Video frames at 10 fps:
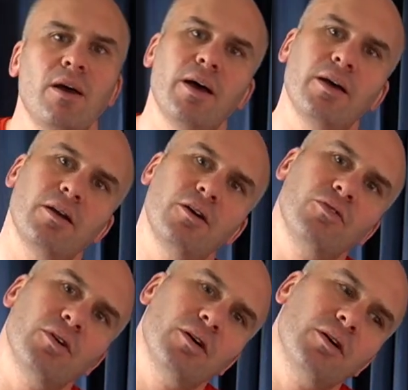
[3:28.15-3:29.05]
head
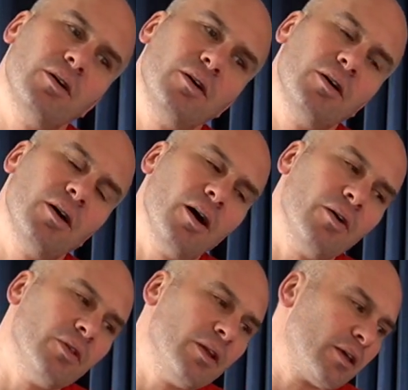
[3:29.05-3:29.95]
over,
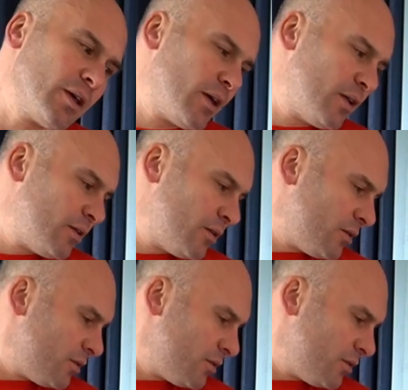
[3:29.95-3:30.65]
and then again,